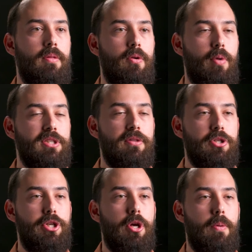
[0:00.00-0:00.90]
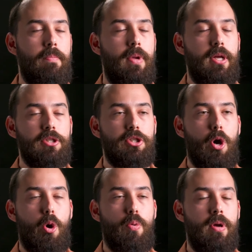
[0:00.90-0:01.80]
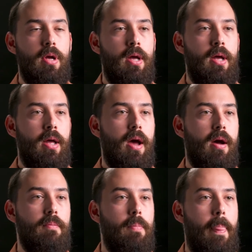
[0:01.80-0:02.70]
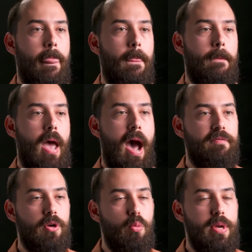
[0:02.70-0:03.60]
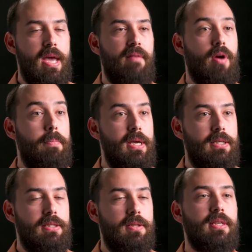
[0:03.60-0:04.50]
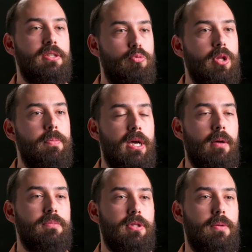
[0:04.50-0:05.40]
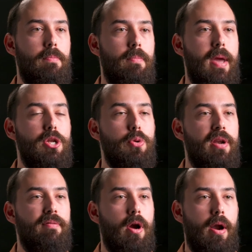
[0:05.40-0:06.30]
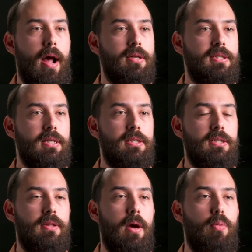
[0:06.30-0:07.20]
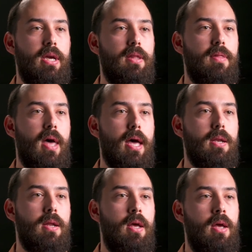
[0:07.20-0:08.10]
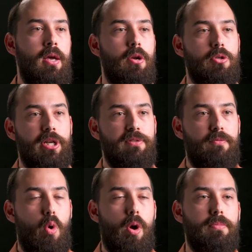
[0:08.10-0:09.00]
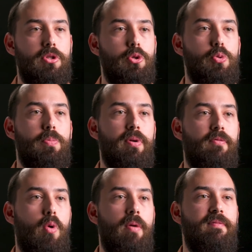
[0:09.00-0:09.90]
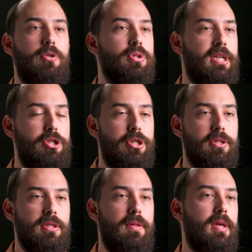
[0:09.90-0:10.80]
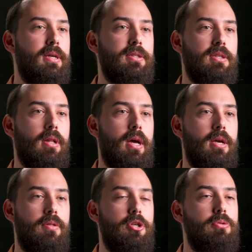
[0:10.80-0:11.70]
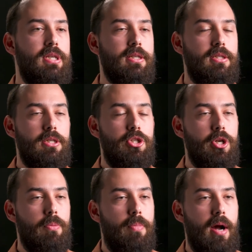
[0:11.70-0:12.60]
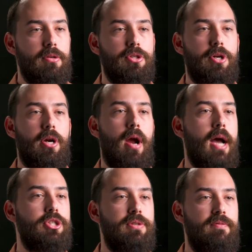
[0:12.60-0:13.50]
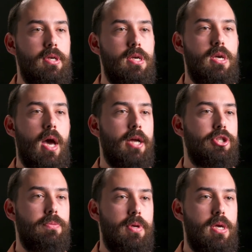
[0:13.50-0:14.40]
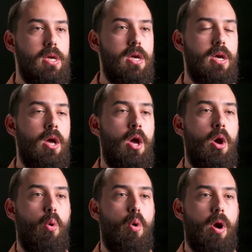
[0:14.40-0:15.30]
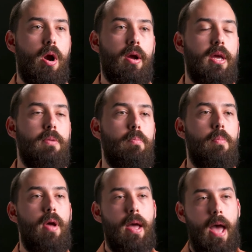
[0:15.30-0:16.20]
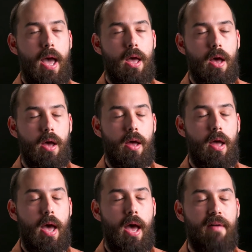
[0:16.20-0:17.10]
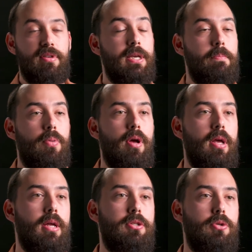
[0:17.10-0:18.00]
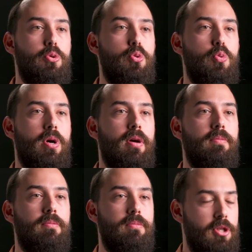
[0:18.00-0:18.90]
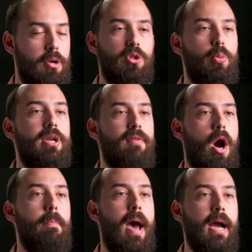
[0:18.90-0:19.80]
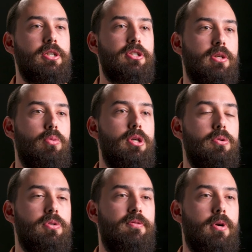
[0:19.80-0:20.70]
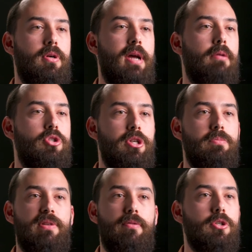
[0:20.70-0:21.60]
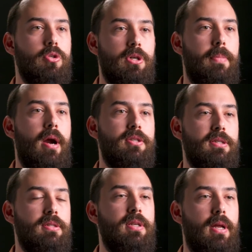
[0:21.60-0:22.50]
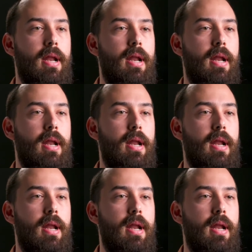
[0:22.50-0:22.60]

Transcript: the rest of the genome. And so after we have our peaks, this really becomes the main unit of our analysis that we can then transform to perform visualizations in things like the UCSC genome browser, IGV, IGB, or can have as input into a suite of R packages that we use for downstream differential comparisons and